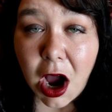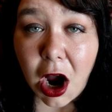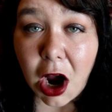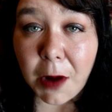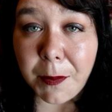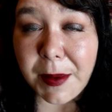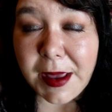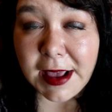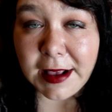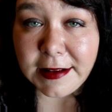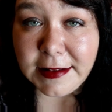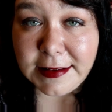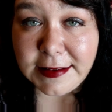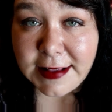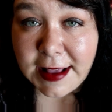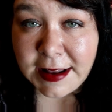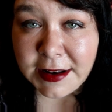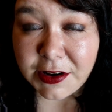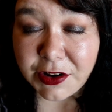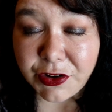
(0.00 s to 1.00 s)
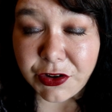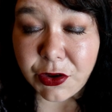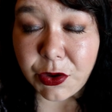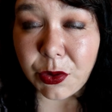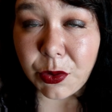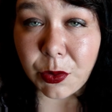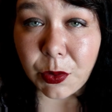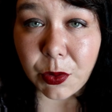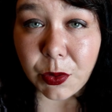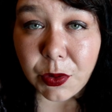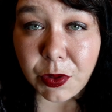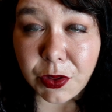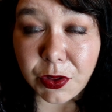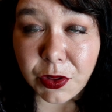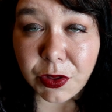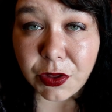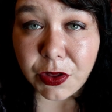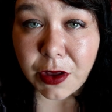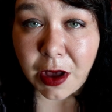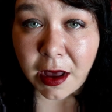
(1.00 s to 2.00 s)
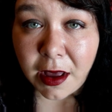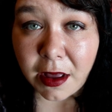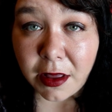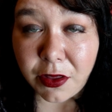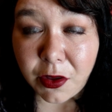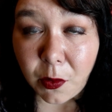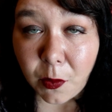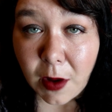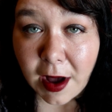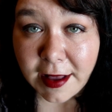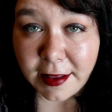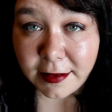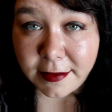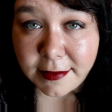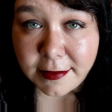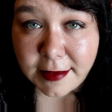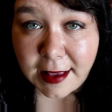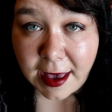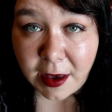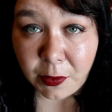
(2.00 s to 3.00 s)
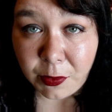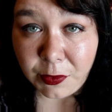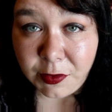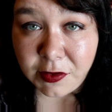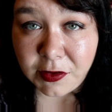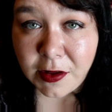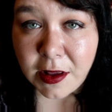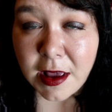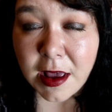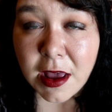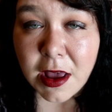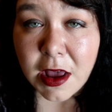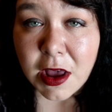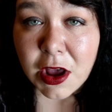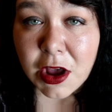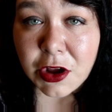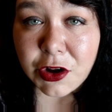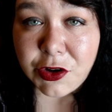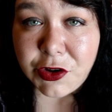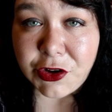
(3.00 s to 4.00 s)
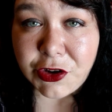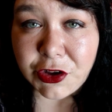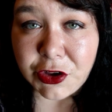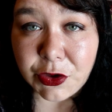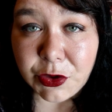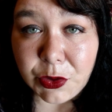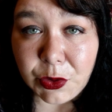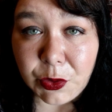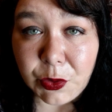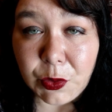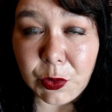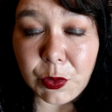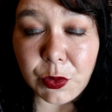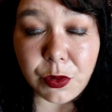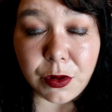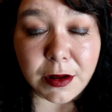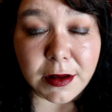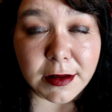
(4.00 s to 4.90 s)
are being sent to the Wilds' house to